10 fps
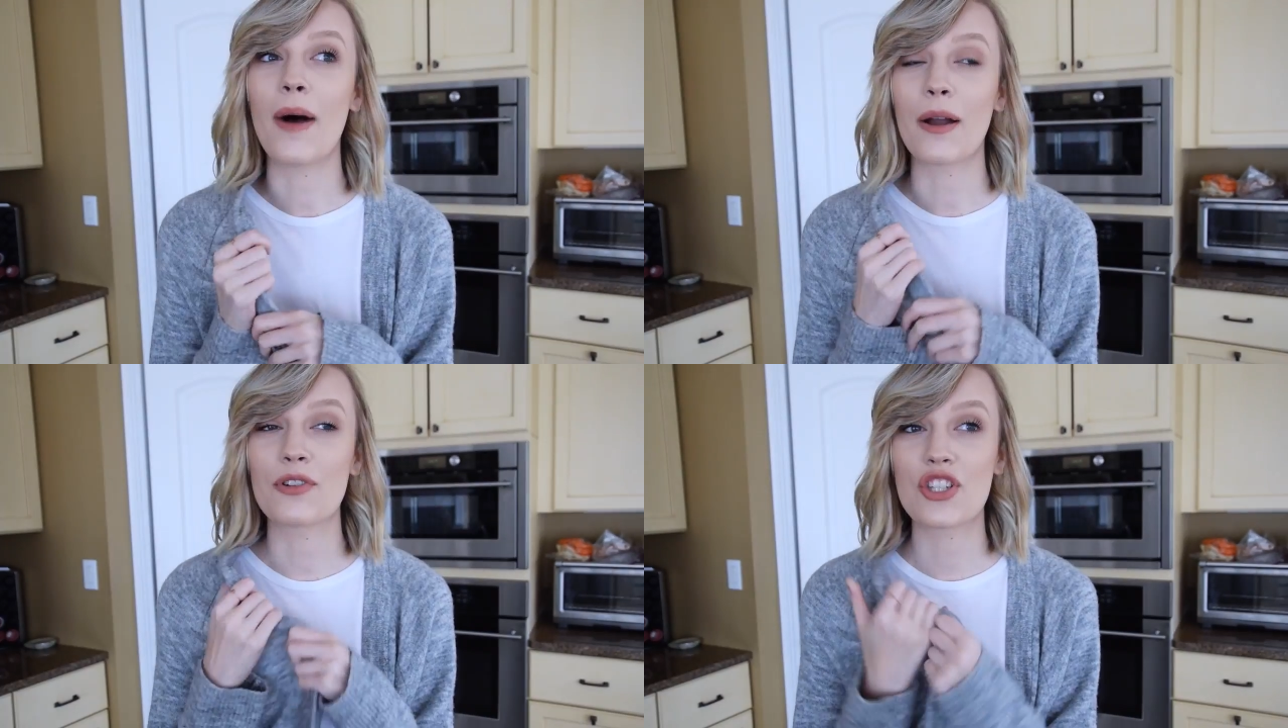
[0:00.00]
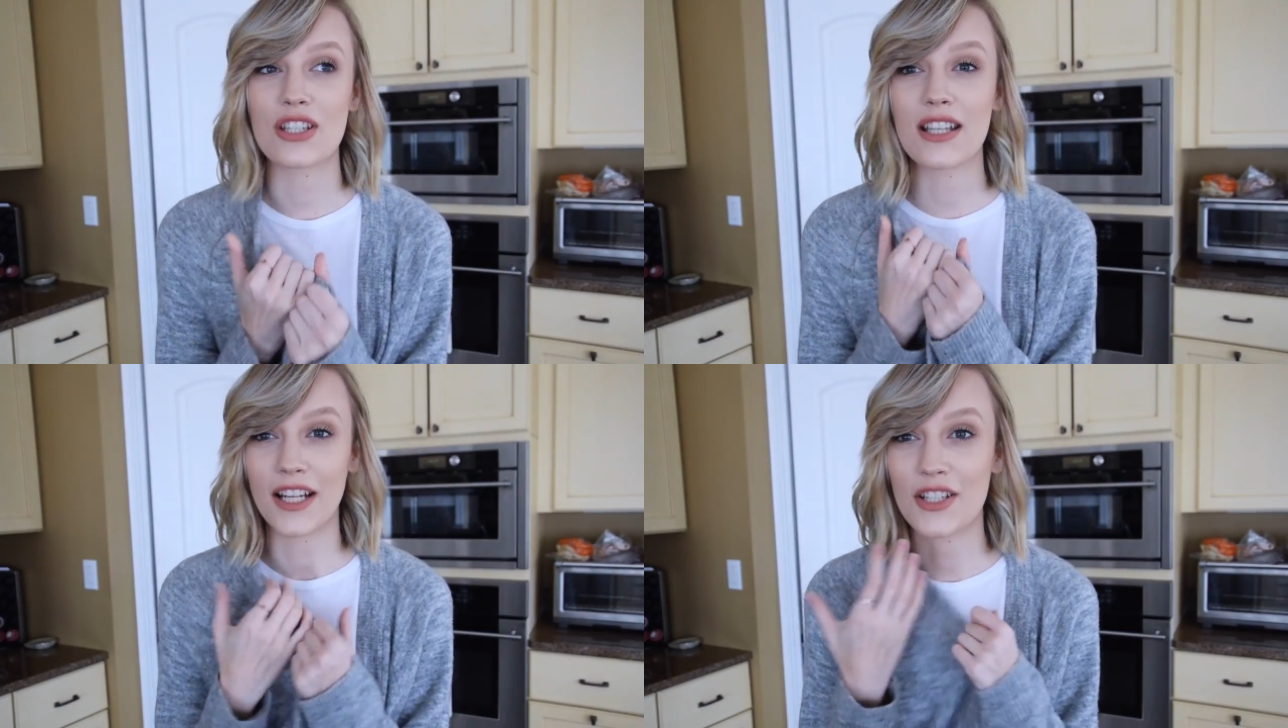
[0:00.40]
I would
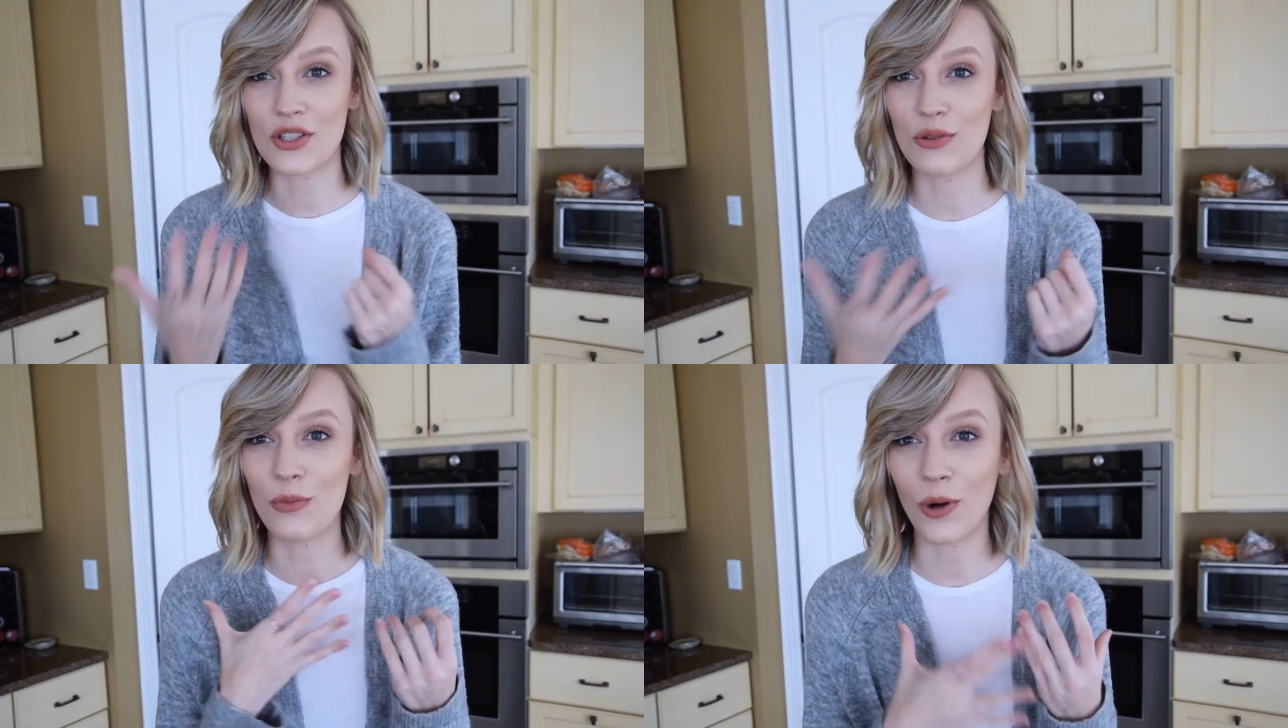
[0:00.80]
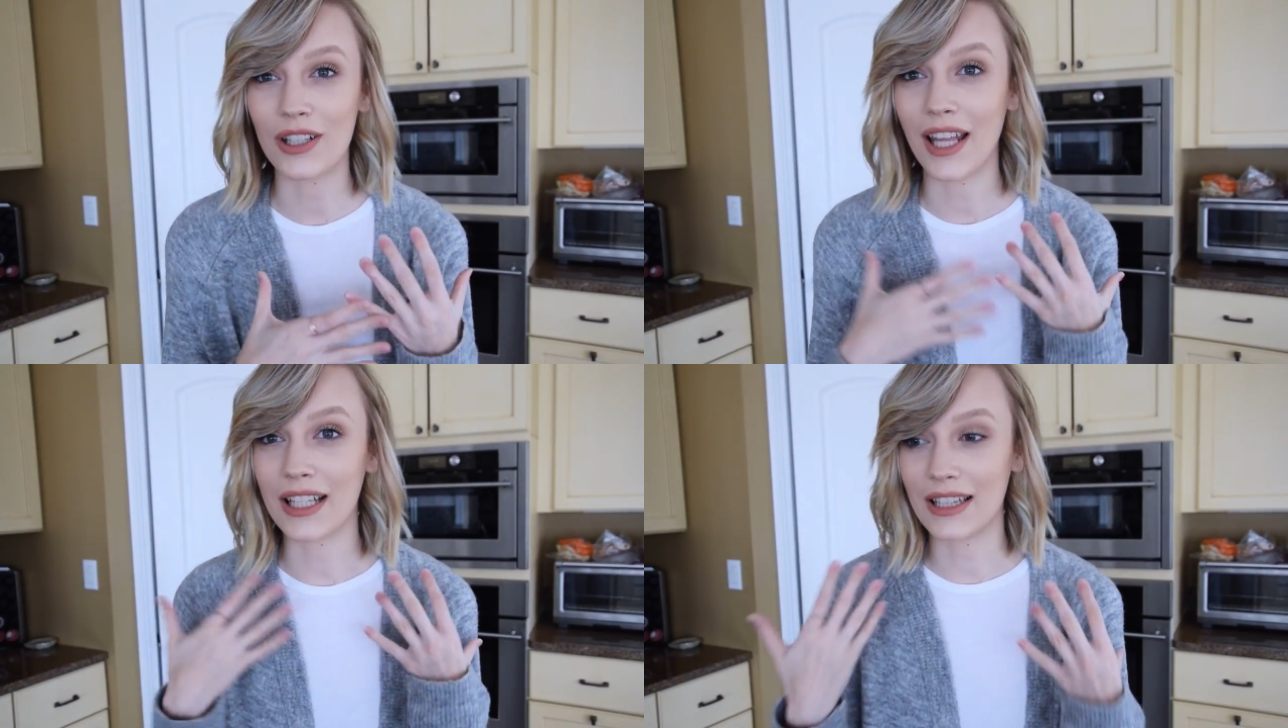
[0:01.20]
just like to do more
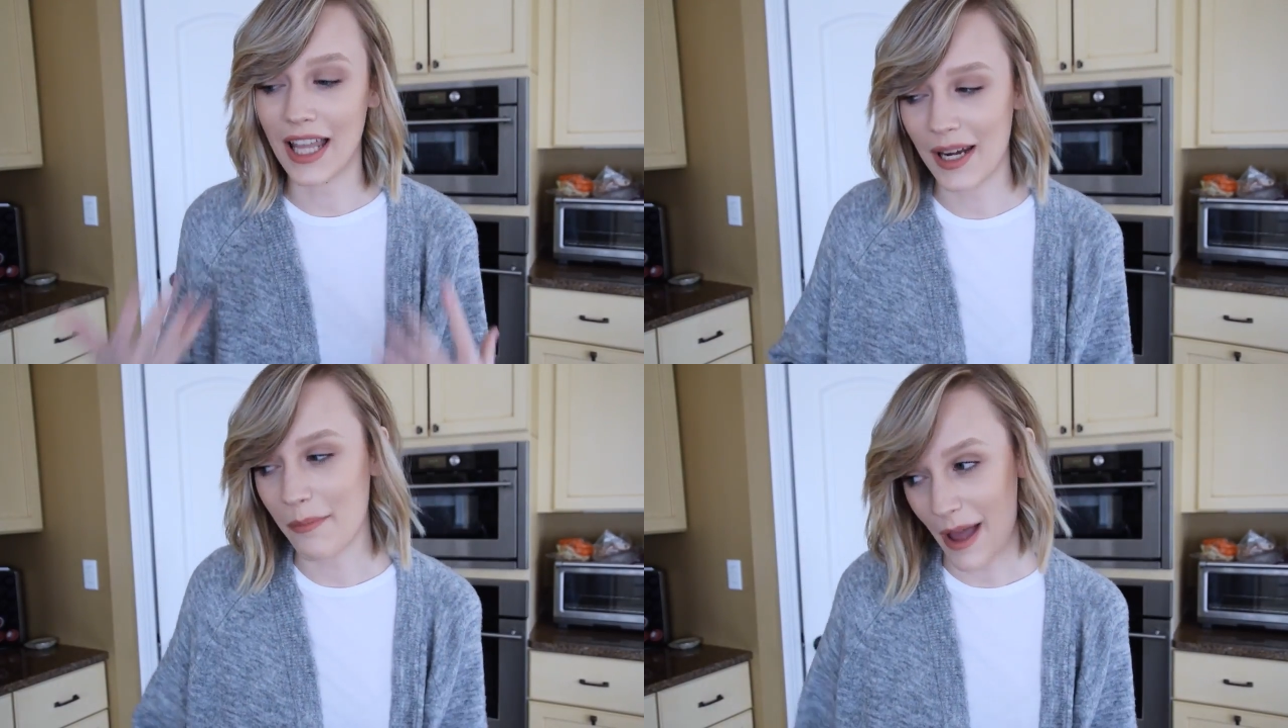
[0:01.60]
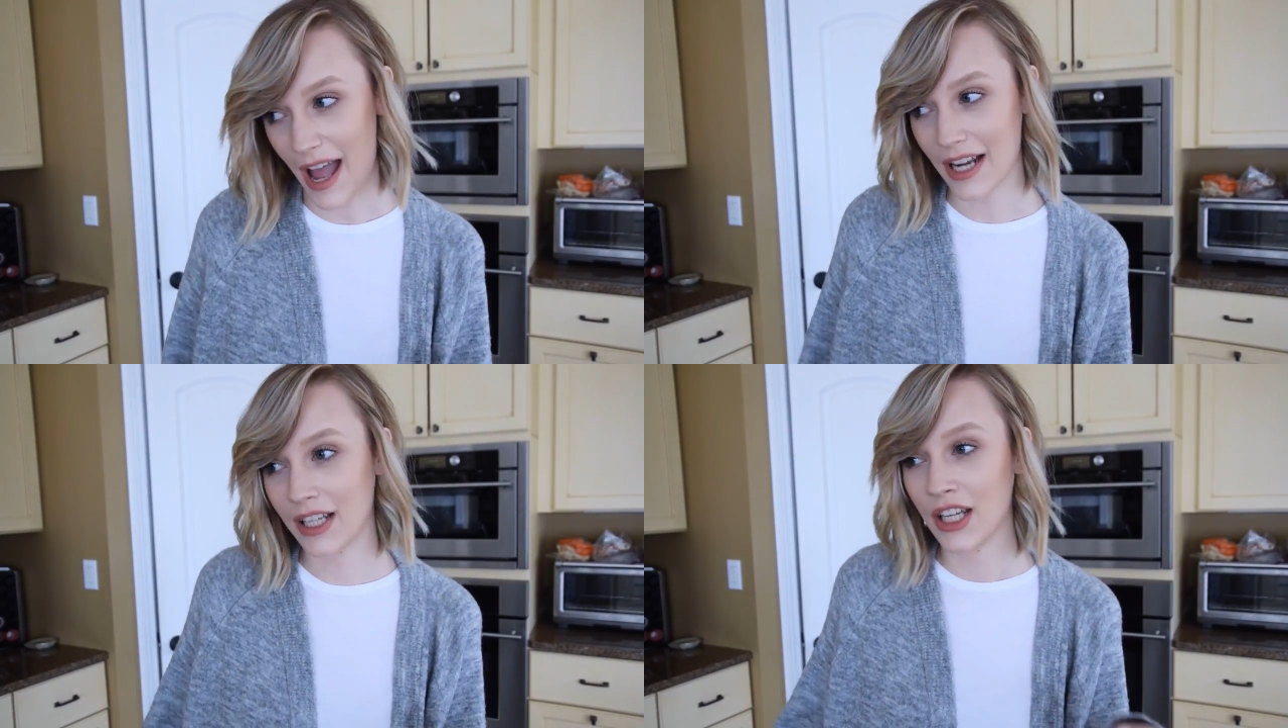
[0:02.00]
like laid
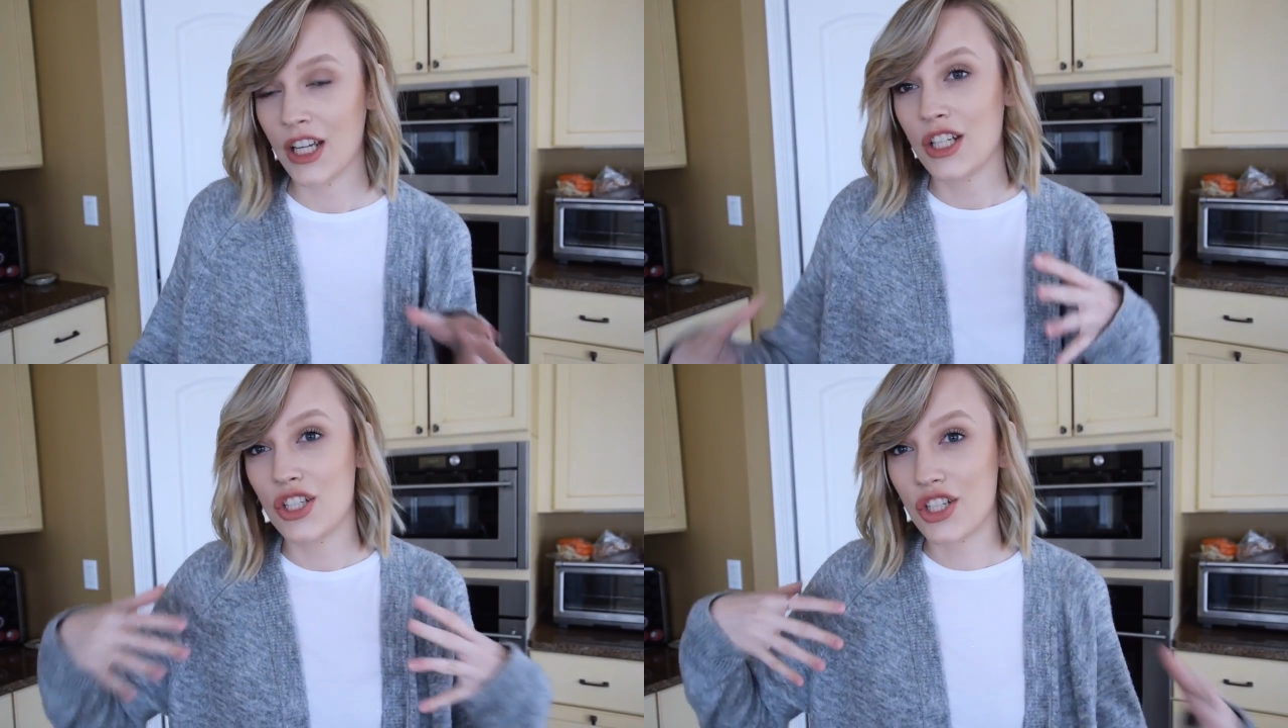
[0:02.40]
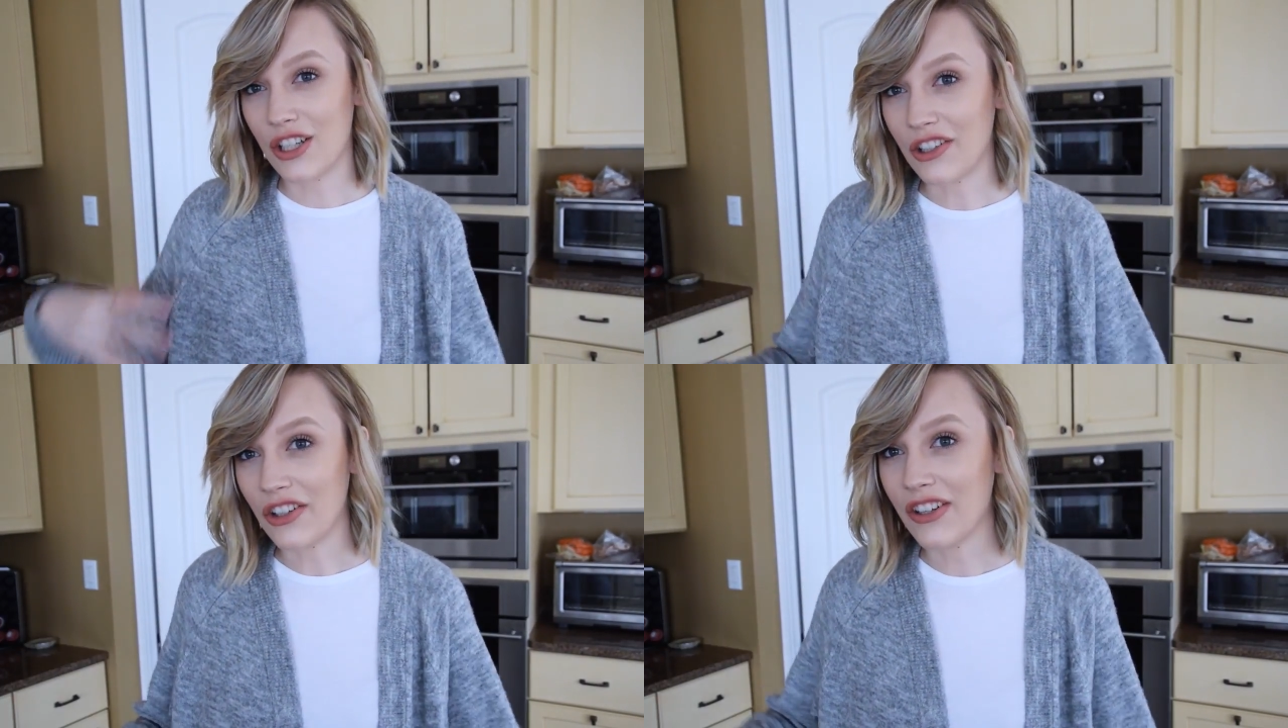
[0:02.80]
back,
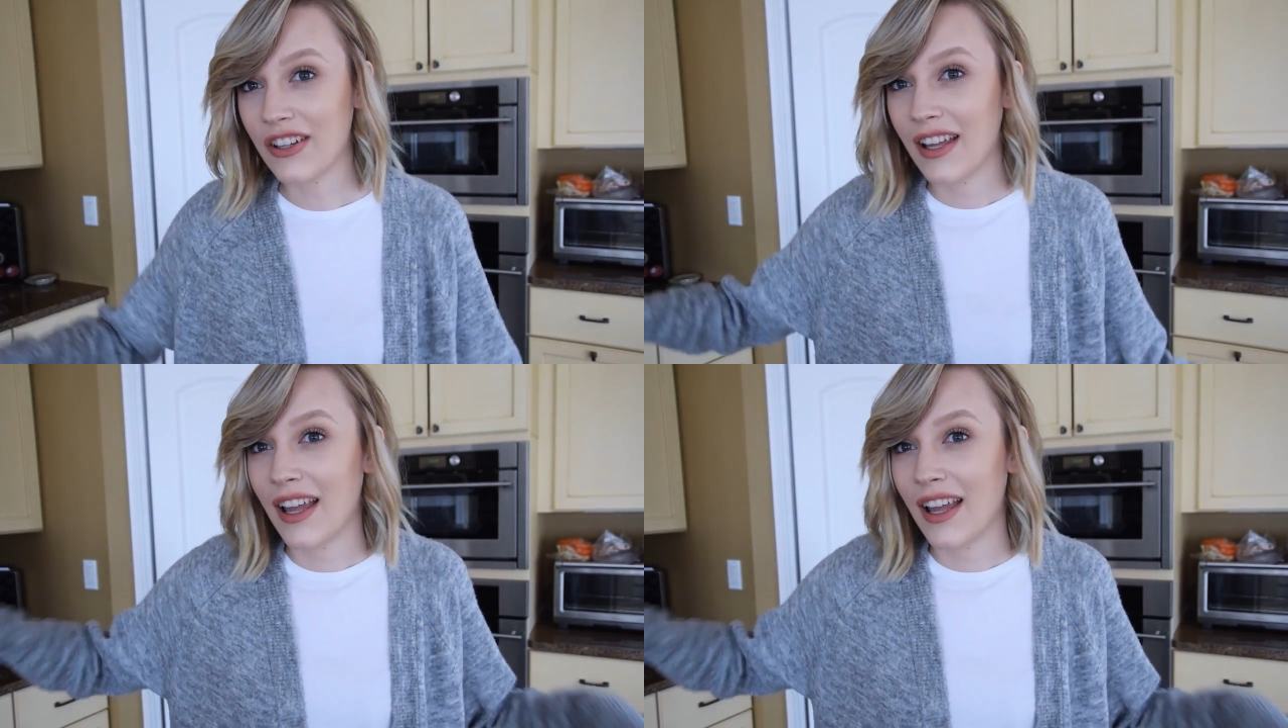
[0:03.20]
chilled,